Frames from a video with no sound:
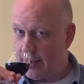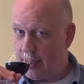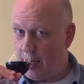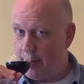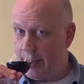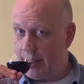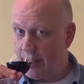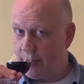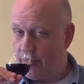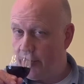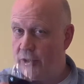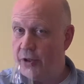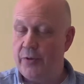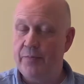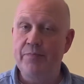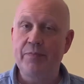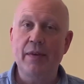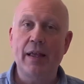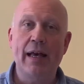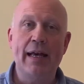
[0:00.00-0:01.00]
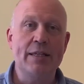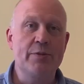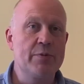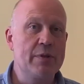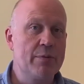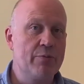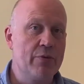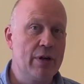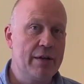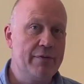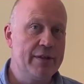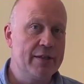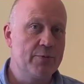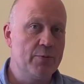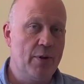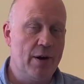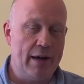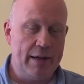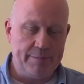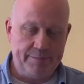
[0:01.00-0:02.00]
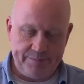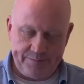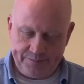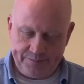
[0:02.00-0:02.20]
coming through as with the previous wine.